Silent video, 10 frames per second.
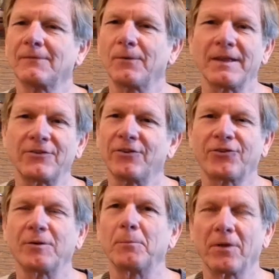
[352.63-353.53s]
Well, that's a
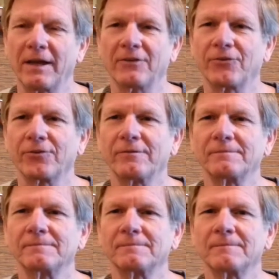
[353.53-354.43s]
simple answer.
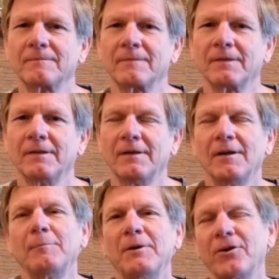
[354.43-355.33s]

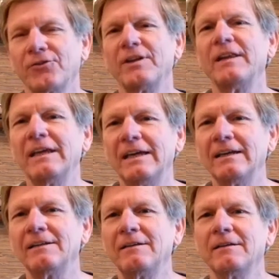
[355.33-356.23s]
Because in the
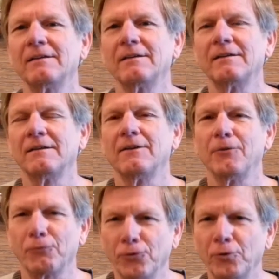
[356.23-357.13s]
end,
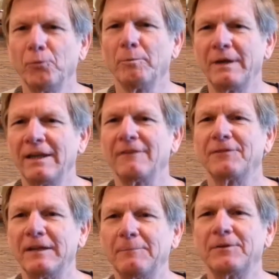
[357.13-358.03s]
the room will be
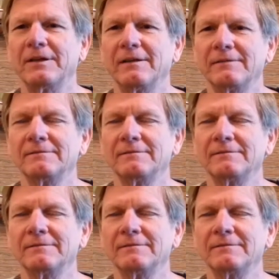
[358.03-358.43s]
left empty.